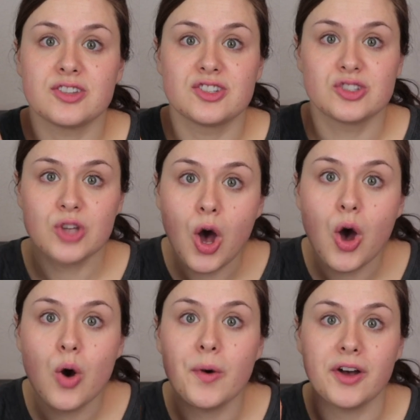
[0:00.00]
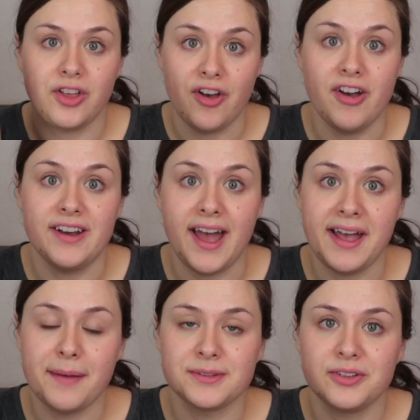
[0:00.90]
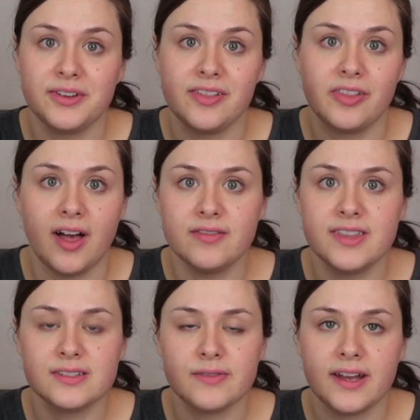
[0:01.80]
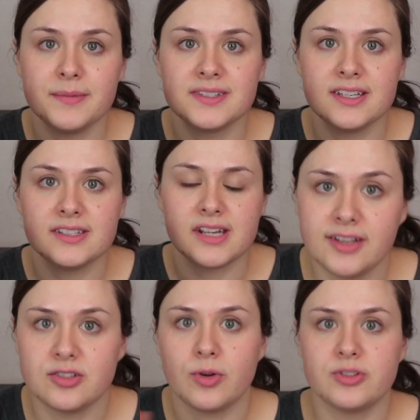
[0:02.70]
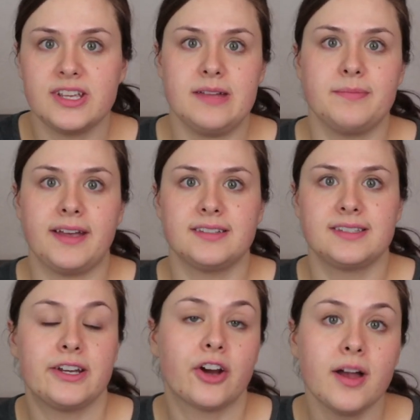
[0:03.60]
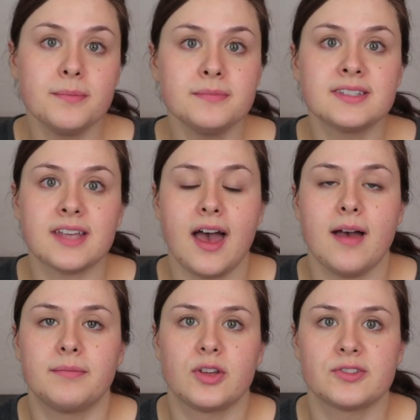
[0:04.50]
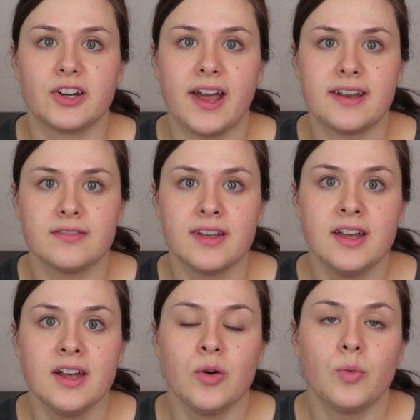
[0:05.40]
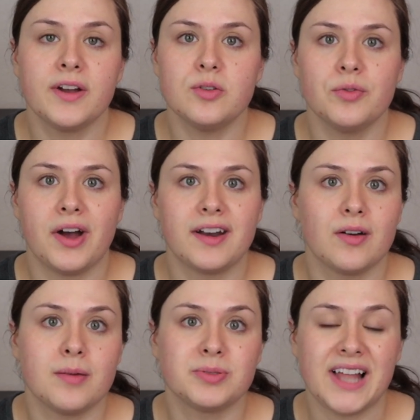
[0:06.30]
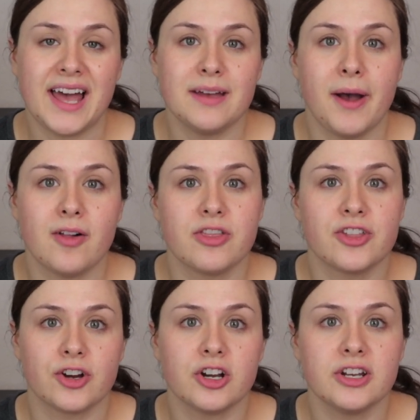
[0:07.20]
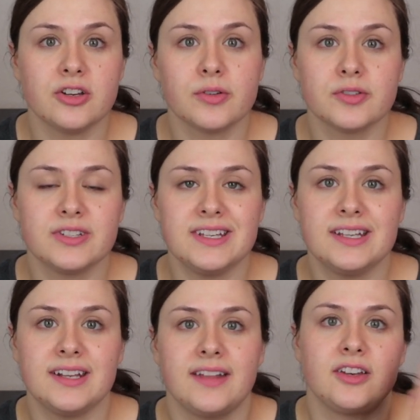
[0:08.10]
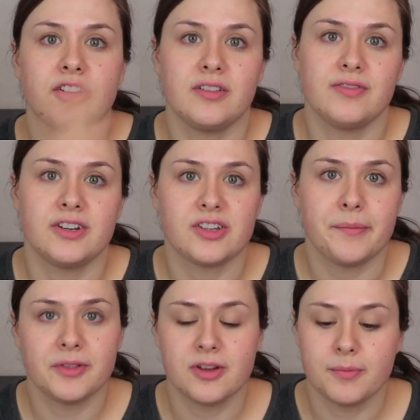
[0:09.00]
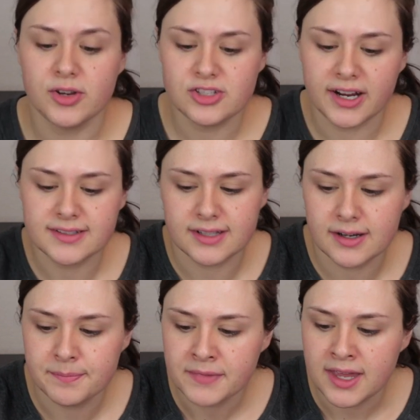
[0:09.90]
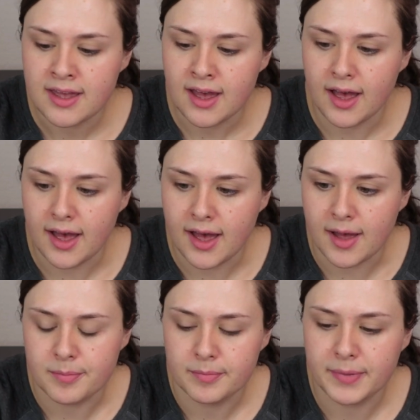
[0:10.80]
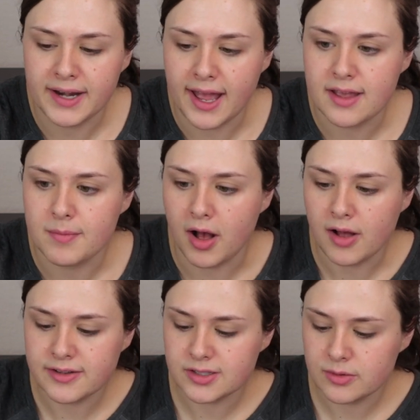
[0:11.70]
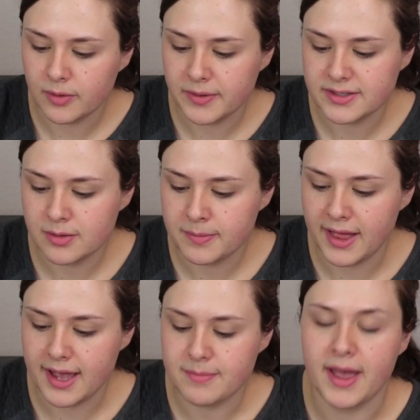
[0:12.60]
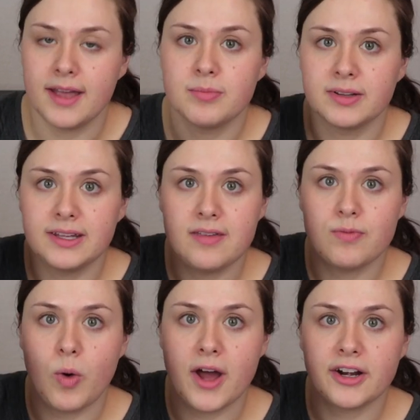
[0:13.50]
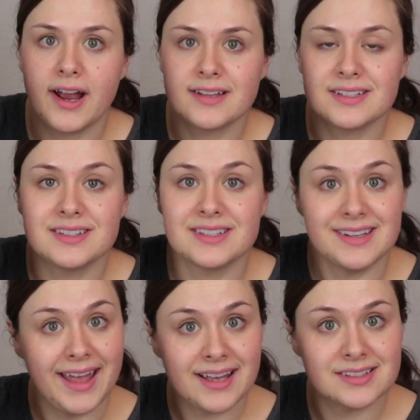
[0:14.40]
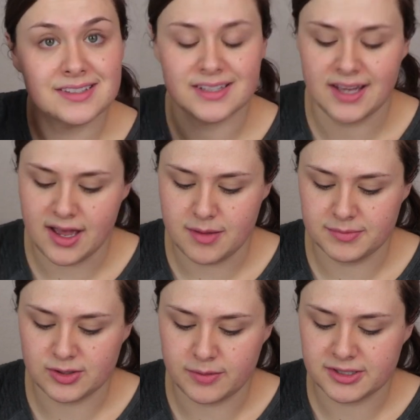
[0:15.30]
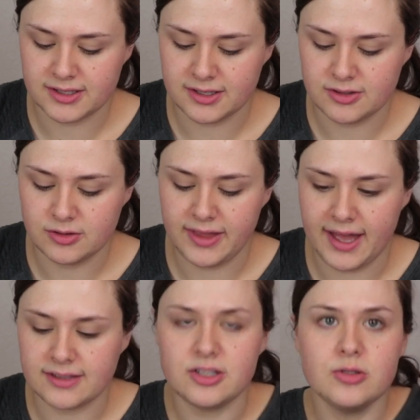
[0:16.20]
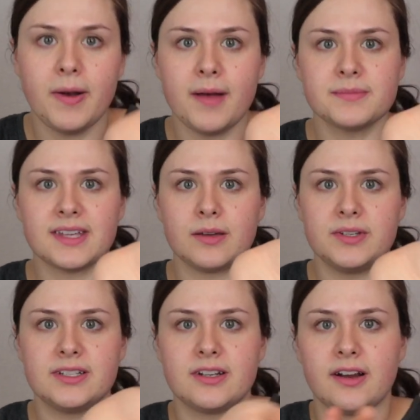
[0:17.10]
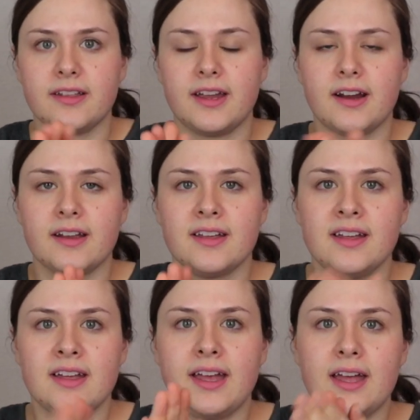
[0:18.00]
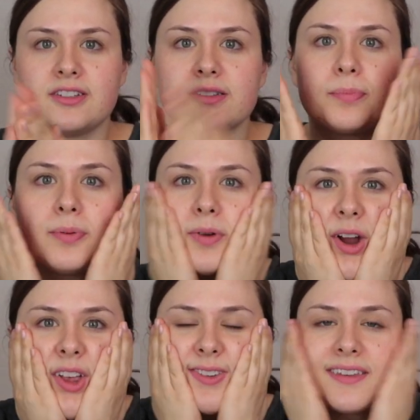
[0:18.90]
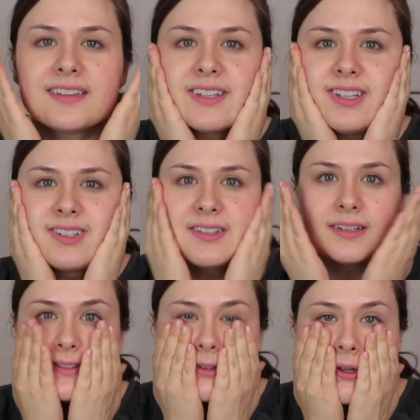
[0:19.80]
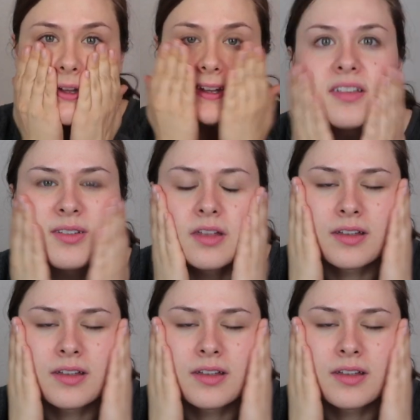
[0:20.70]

so good. I absolutely love this vitamin C serum. To rotate my serums, those are kind of what you want to apply about third in your routine, and then you're going to finish up with your moisturizer. But I am also going to apply my Belif water essence next. So I'm just going to do that 2 pumps like we did earlier and just press this into the skin.